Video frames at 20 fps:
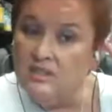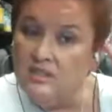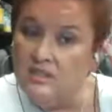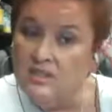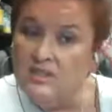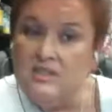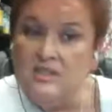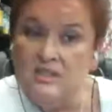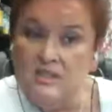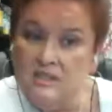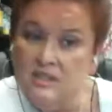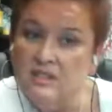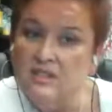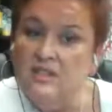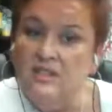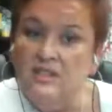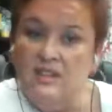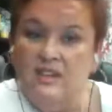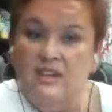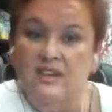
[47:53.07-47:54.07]
This is
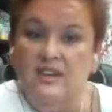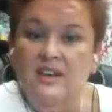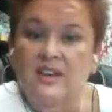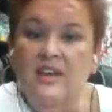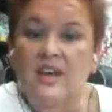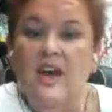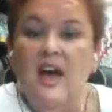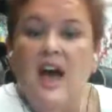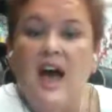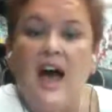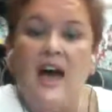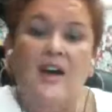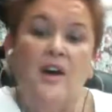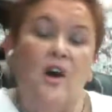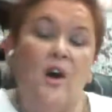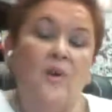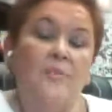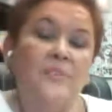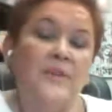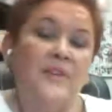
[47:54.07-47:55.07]
good. I
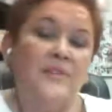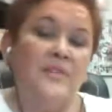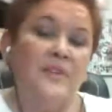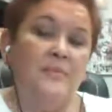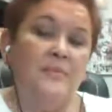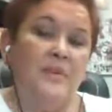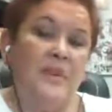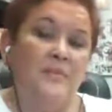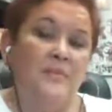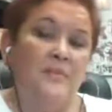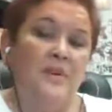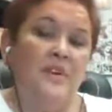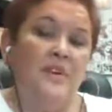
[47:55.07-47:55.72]
hope that the people